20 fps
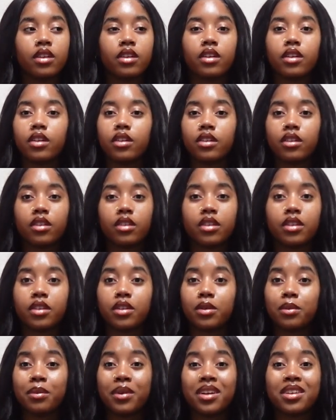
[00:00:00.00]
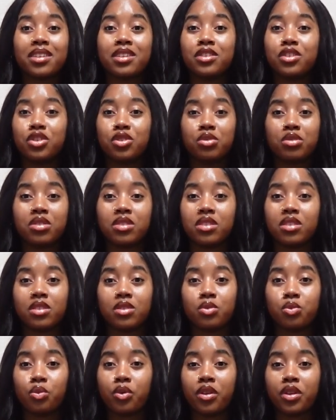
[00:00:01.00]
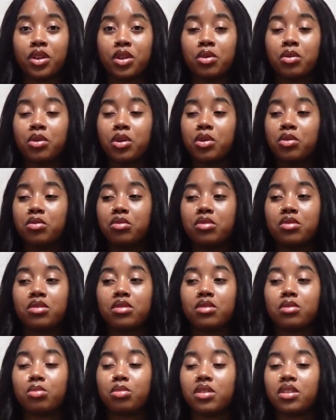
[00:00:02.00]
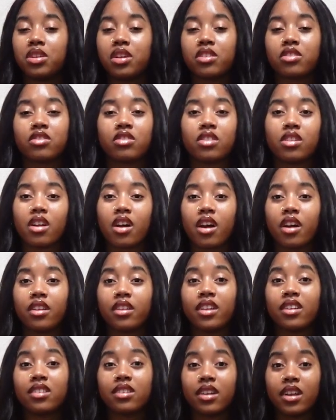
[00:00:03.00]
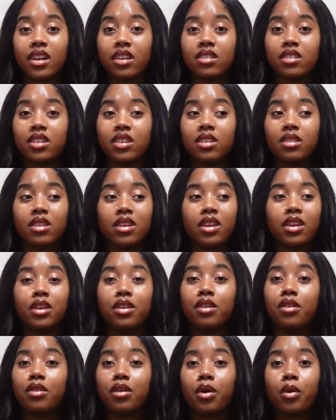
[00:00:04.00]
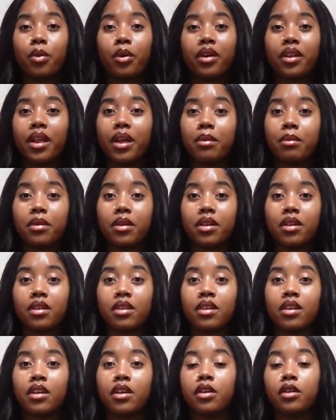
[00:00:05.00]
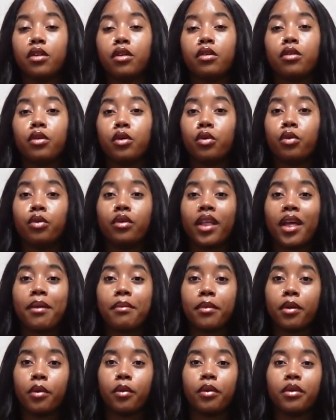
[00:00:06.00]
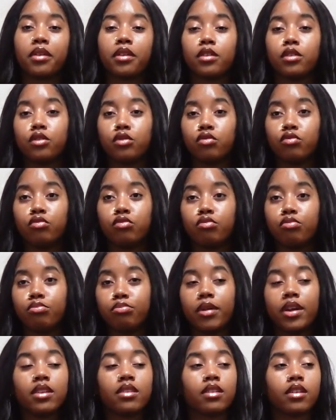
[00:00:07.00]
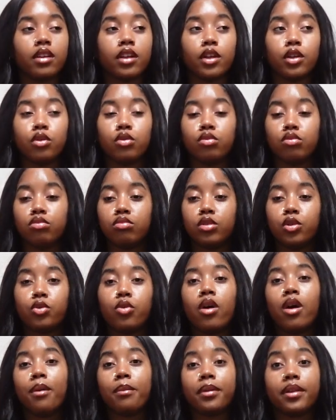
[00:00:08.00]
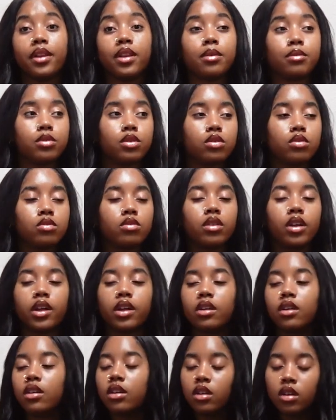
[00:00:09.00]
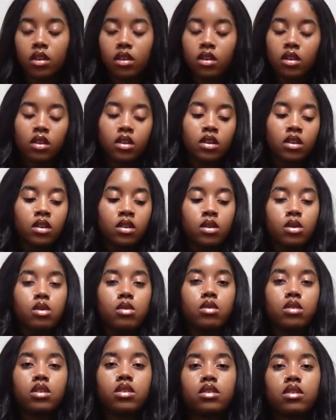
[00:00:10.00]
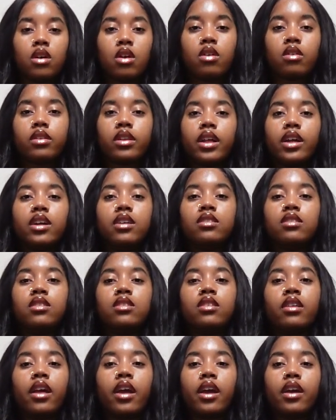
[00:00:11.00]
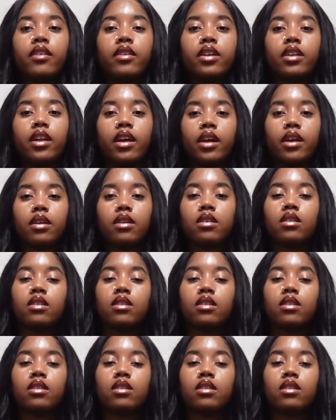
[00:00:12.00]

you're mixing juices, whether you use protection or not. That's nasty. You don't know where they've been. You don't know who they've been with, because you humping them too. Like, ooh, the whole thing is just scary. Like,